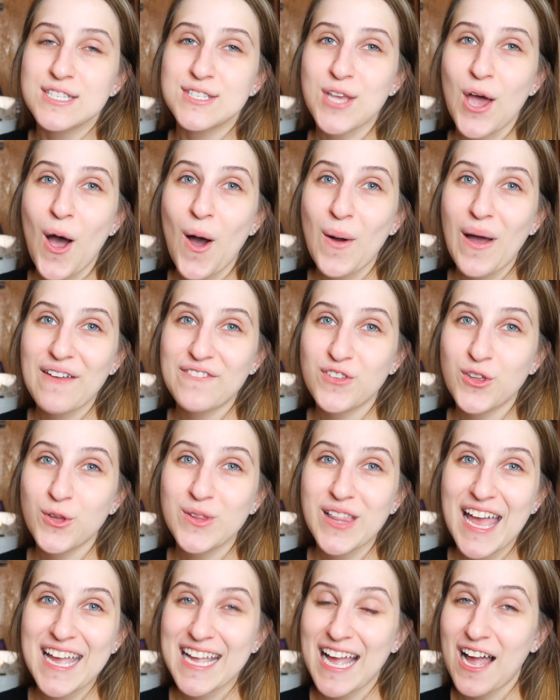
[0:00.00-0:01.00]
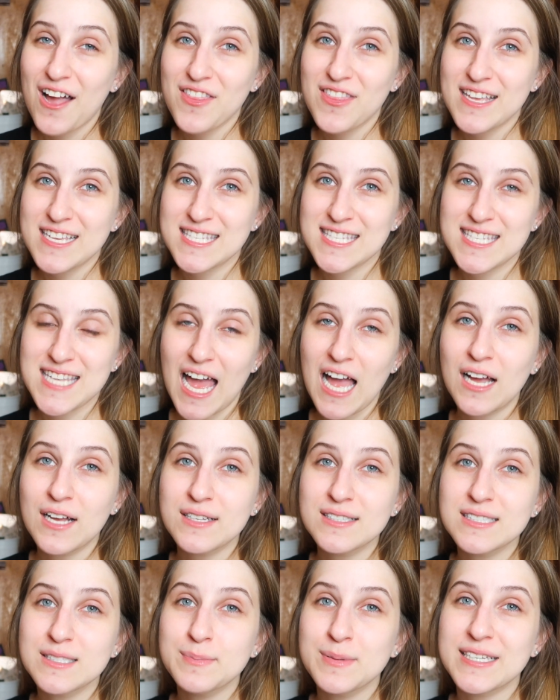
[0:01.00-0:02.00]
So if you like how this
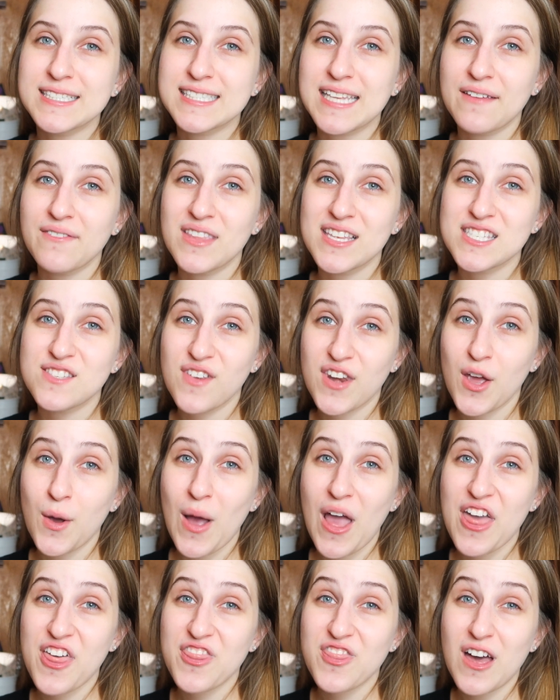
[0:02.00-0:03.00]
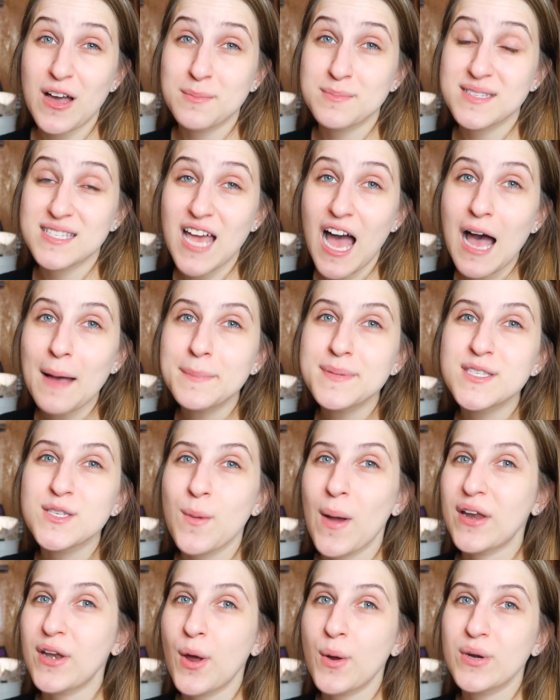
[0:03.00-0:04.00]
sounds, please give this video a thumbs up
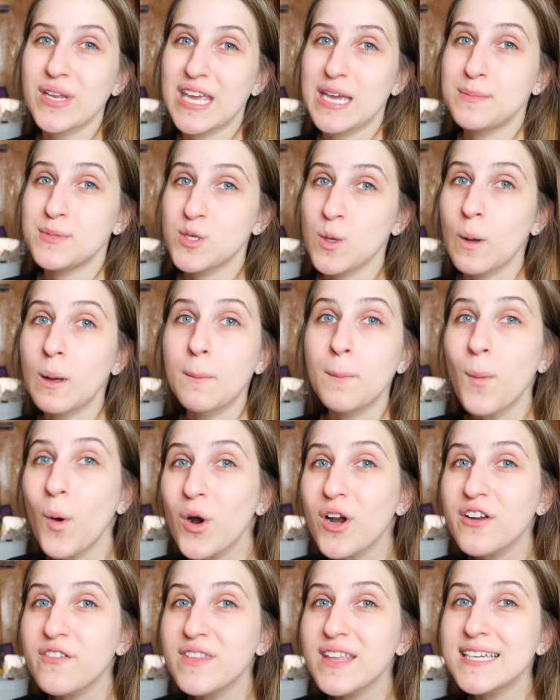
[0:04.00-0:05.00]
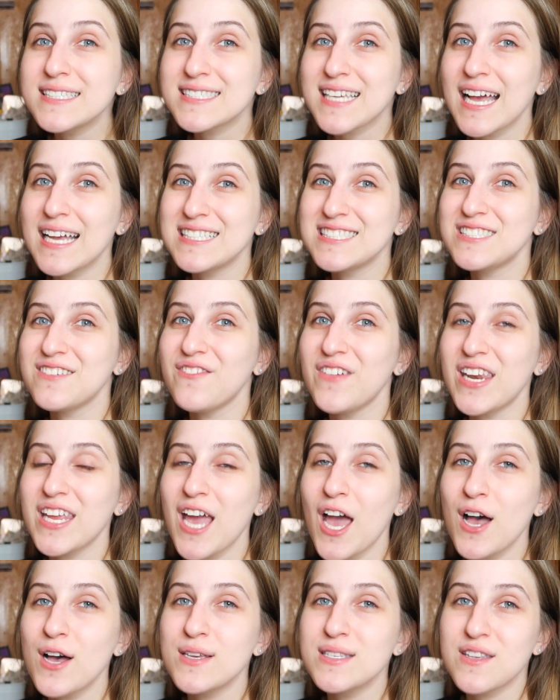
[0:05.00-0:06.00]
so I know to keep doing more of these kinds of
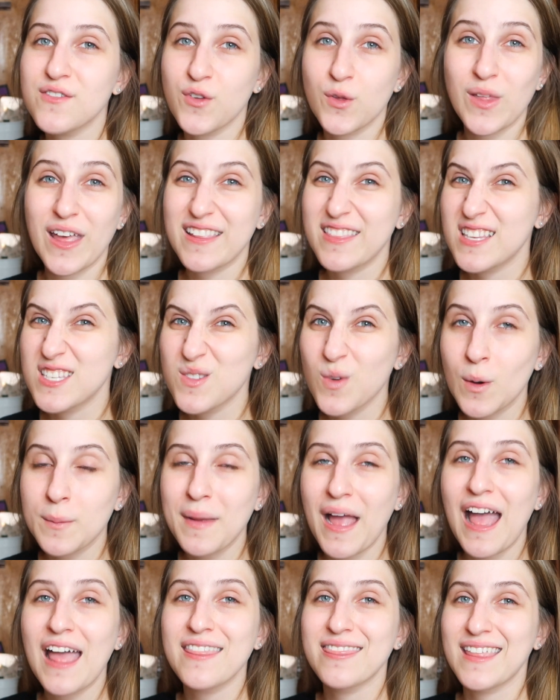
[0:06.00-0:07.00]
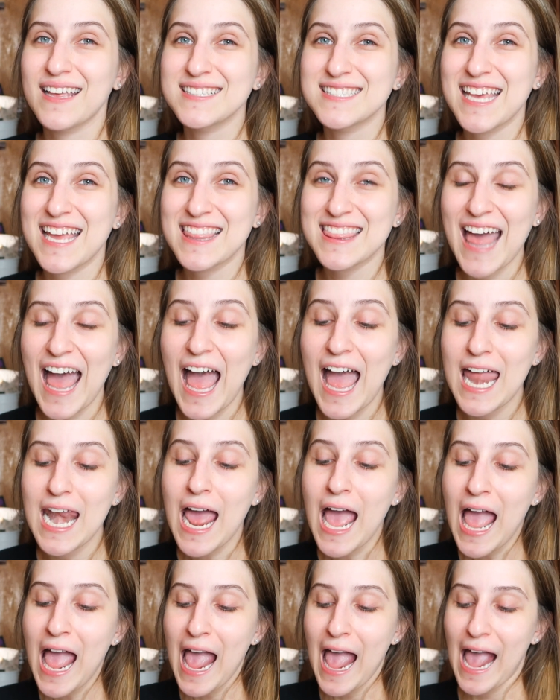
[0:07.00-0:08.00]
videos, if you like this format, things like that.
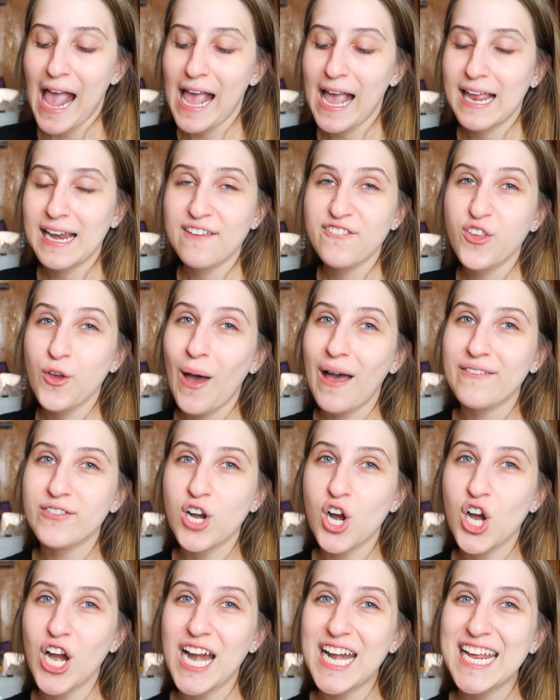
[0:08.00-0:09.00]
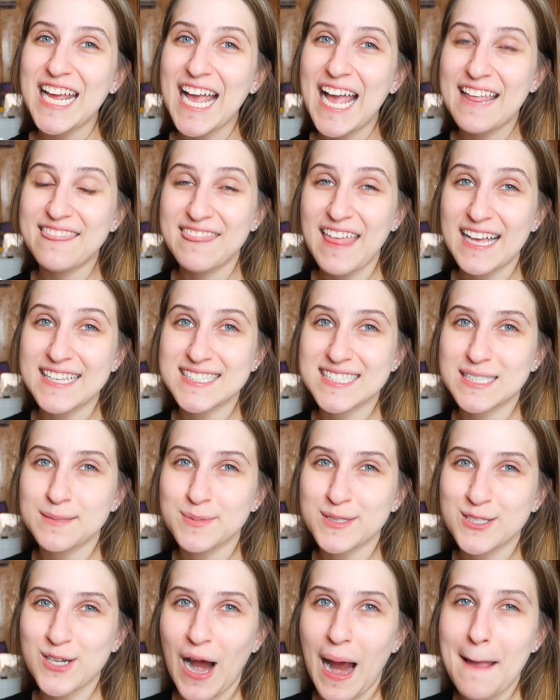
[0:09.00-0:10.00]
And if you haven't already, hit that
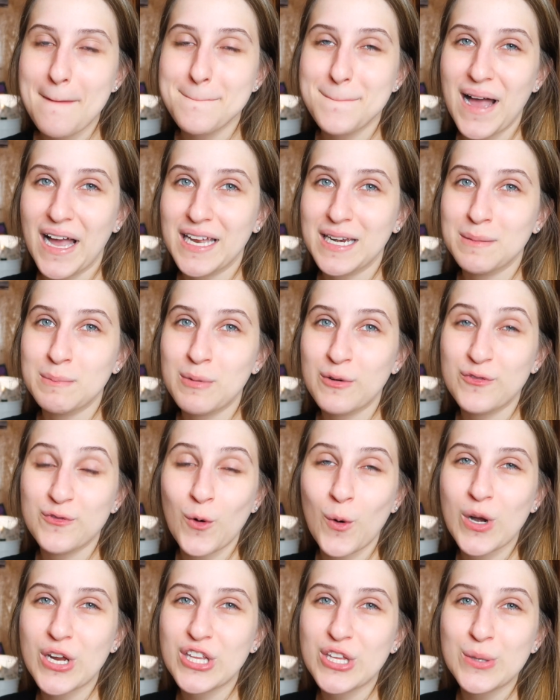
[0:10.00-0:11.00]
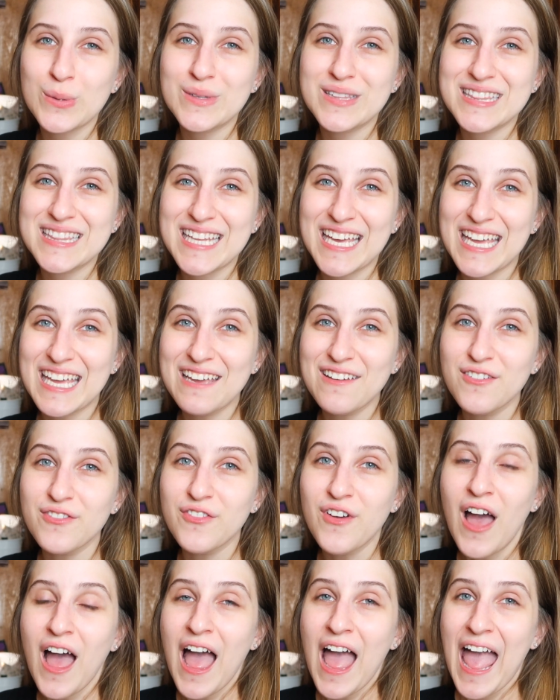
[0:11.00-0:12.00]
subscribe button before you leave.
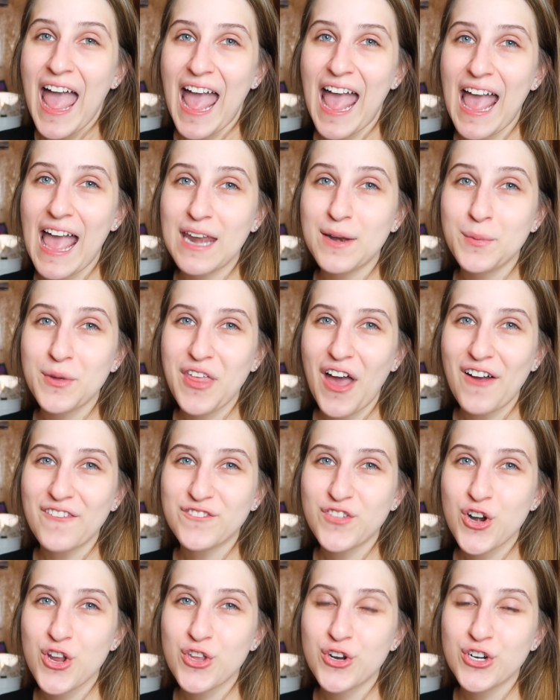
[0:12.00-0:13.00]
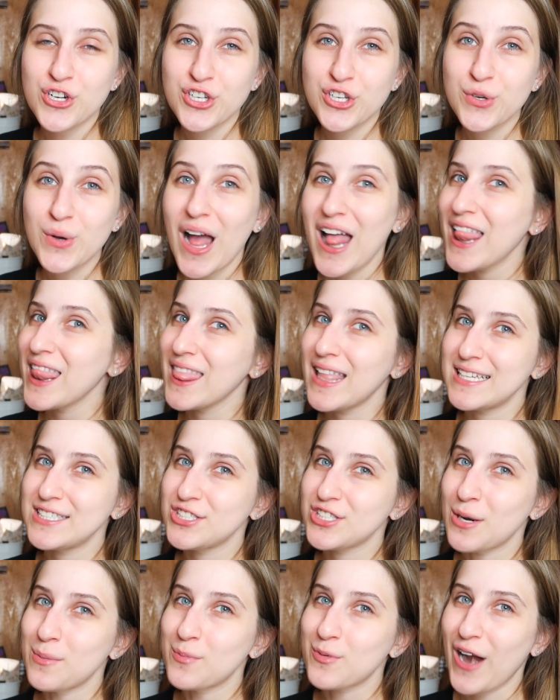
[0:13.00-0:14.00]
And without further ado,
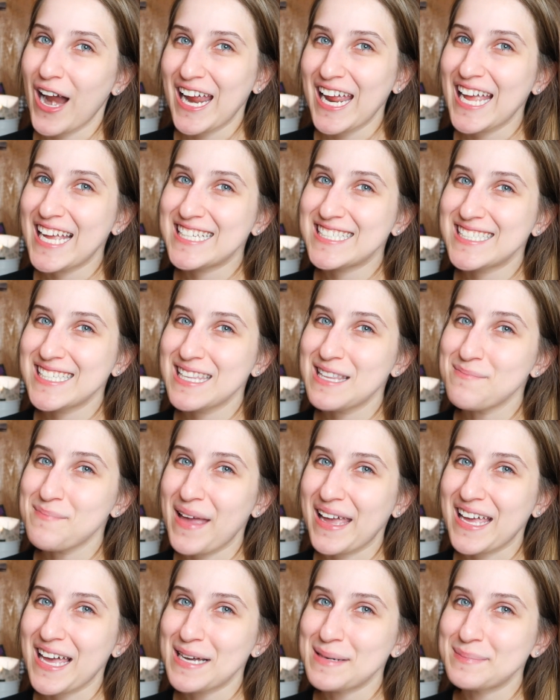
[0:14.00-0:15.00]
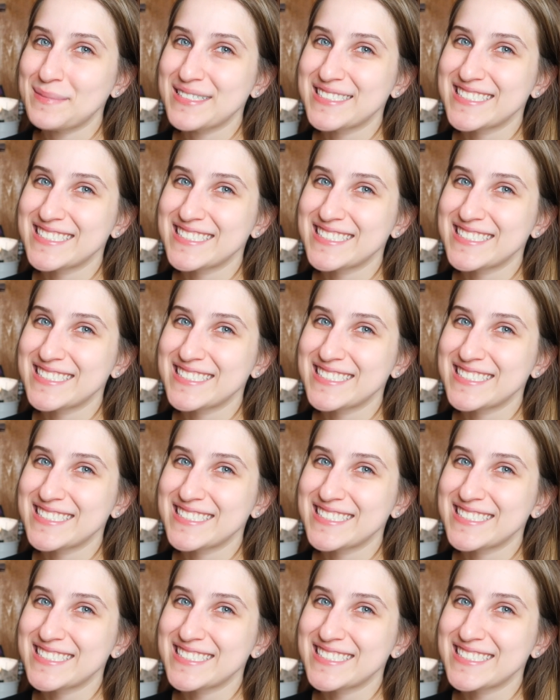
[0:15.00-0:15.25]
let's jump right into the makeup.